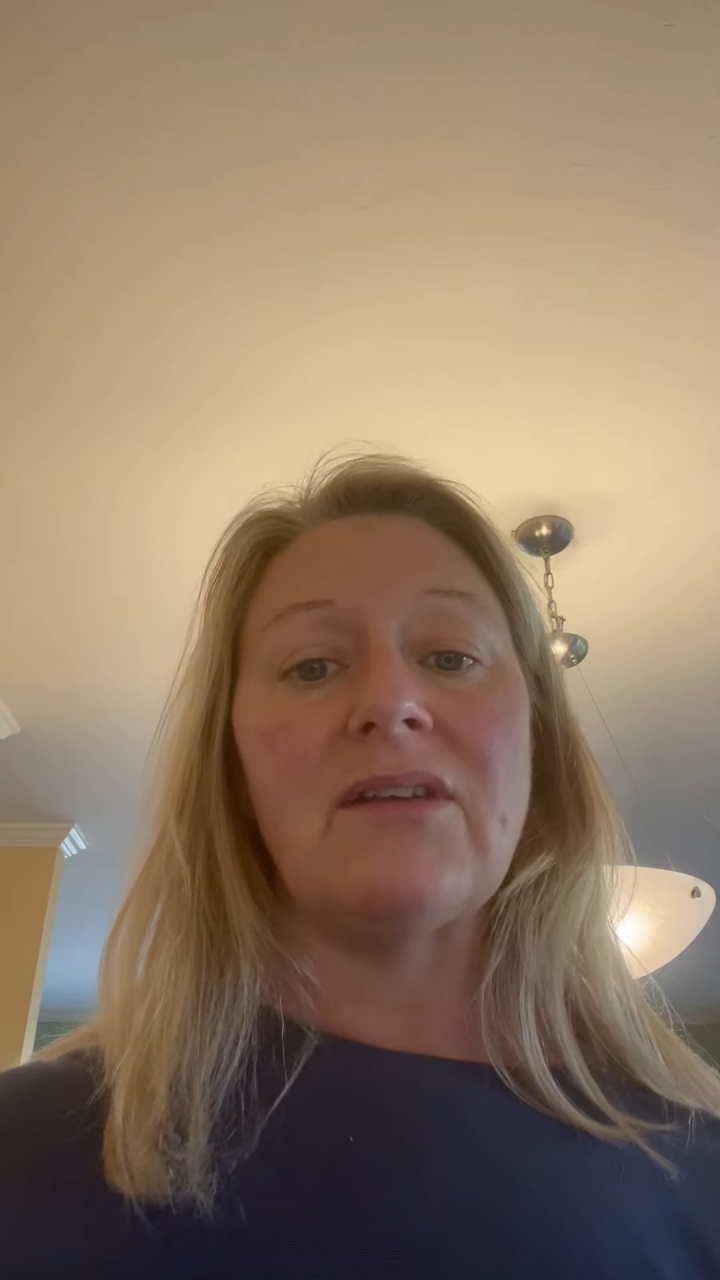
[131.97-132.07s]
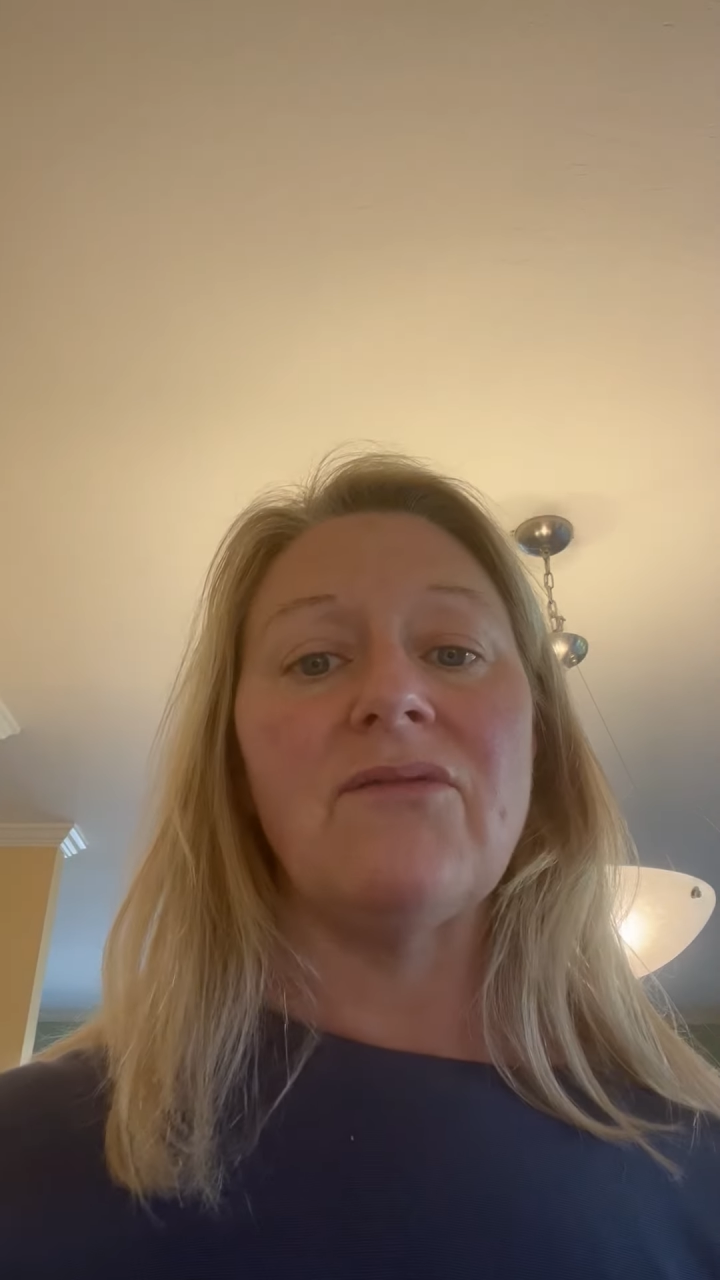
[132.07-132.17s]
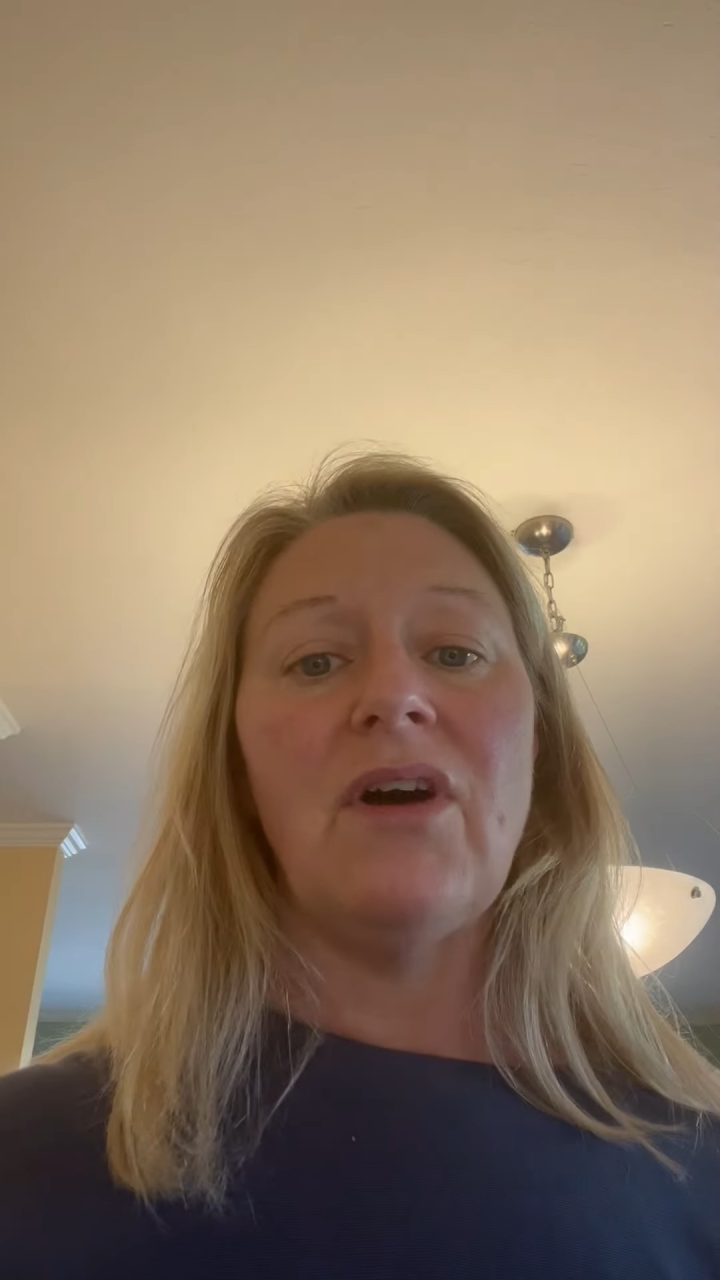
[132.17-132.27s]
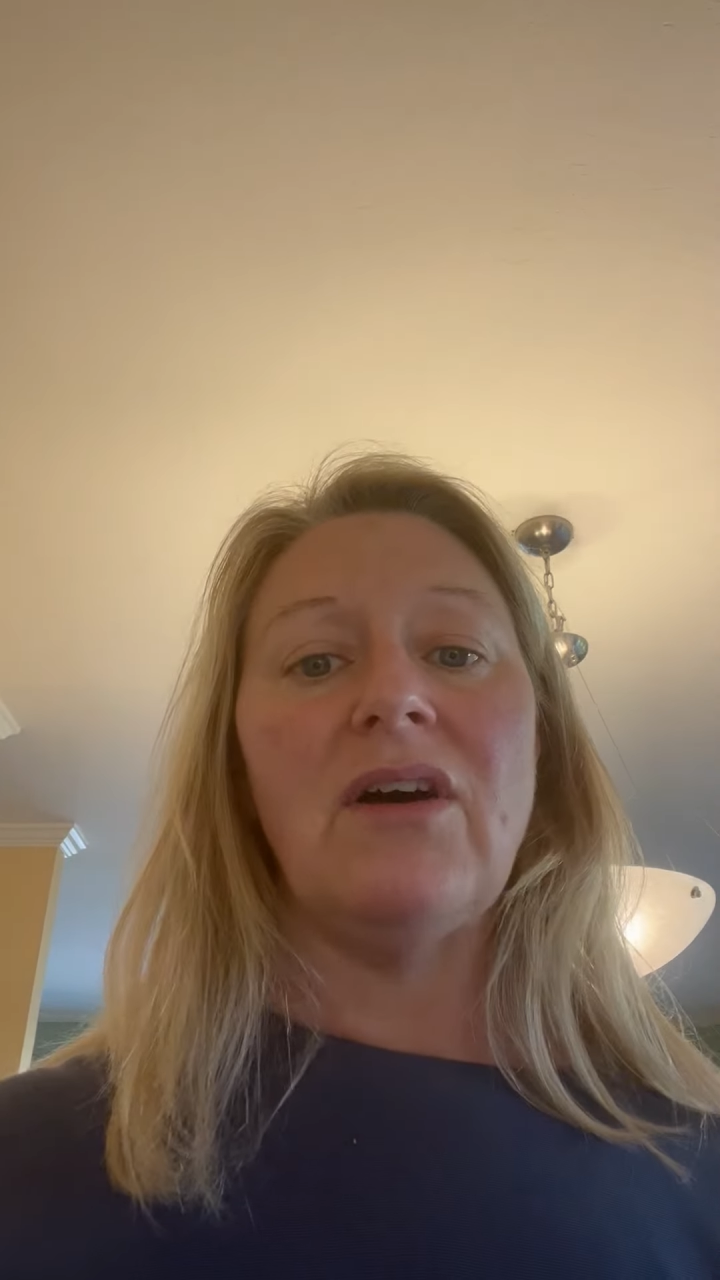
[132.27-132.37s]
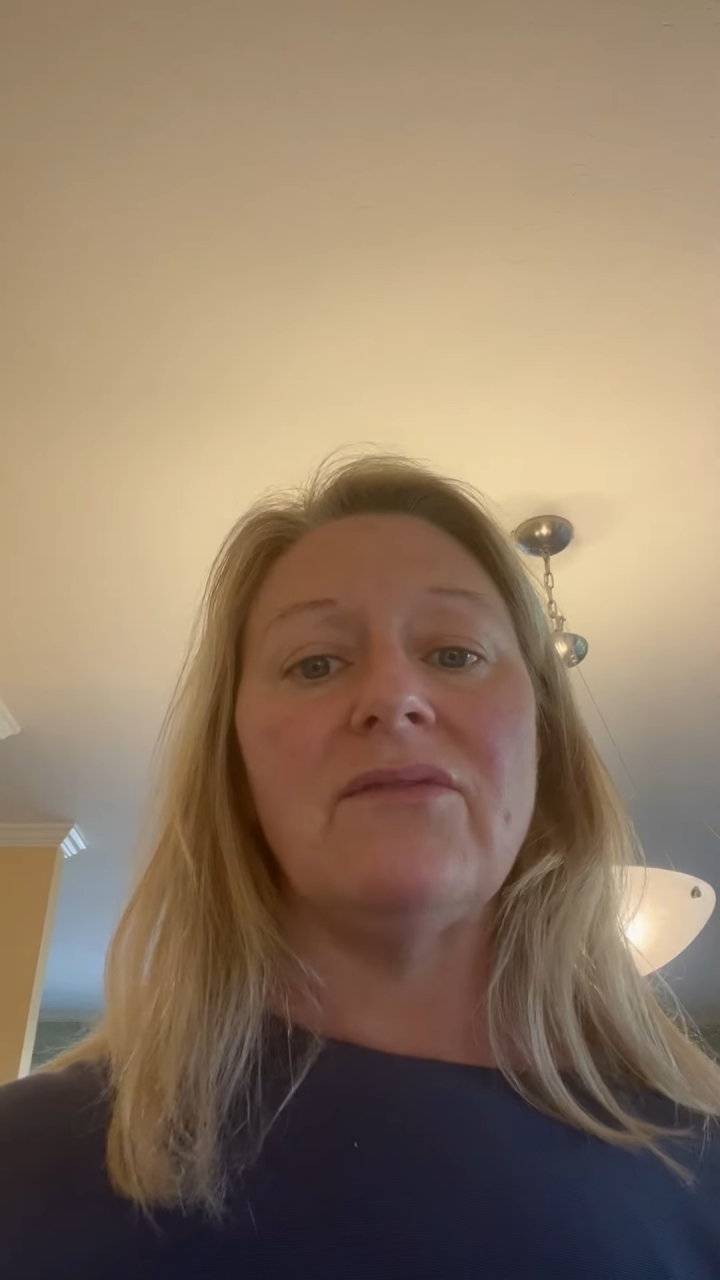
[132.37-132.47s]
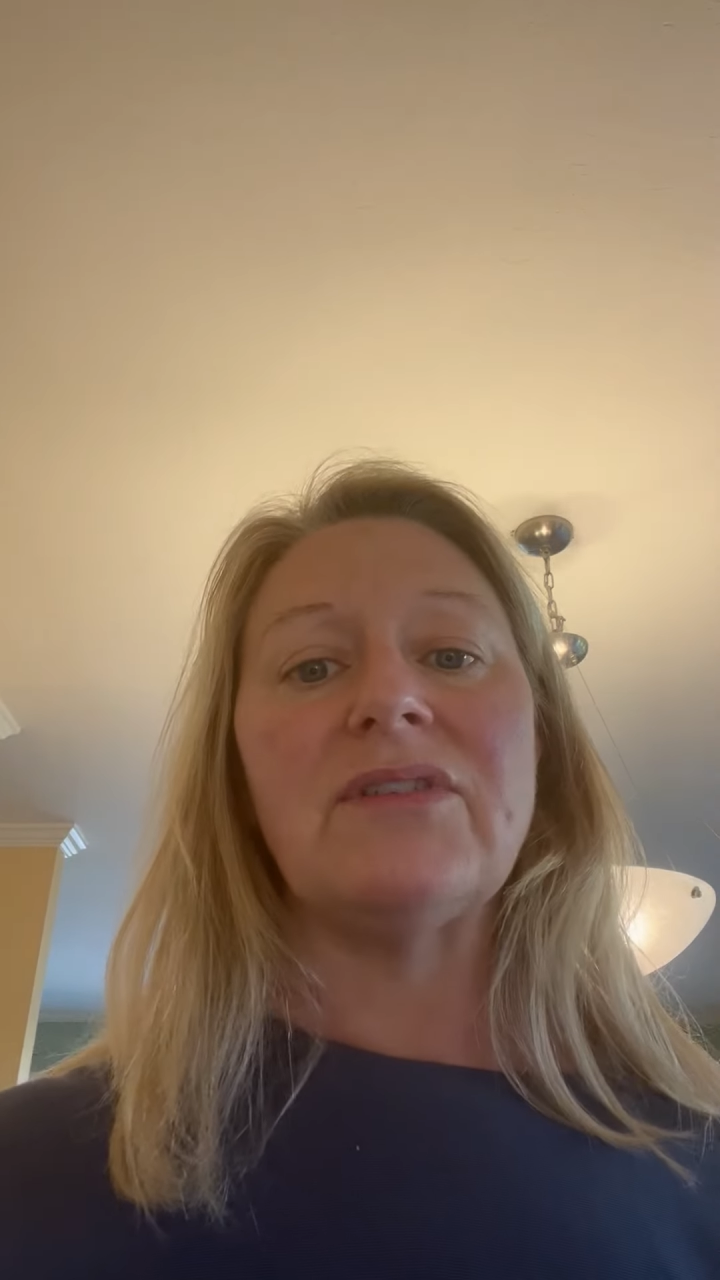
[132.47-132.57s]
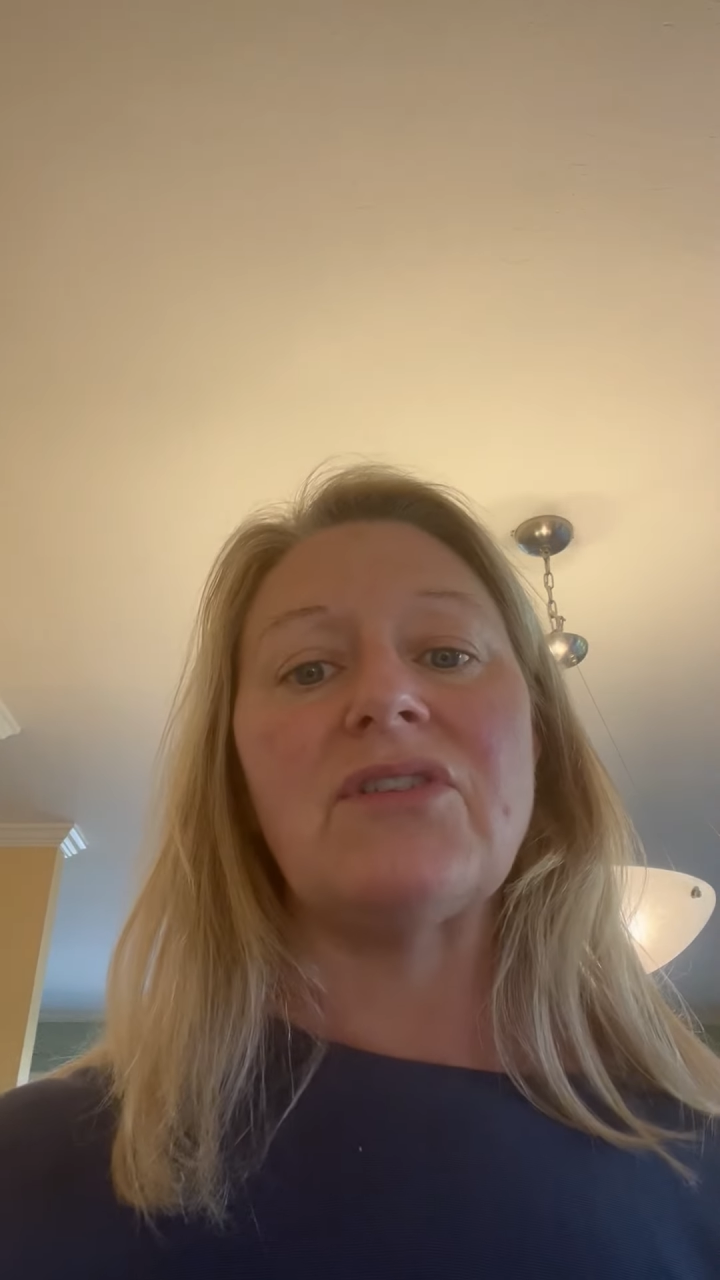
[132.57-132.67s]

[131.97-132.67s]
involved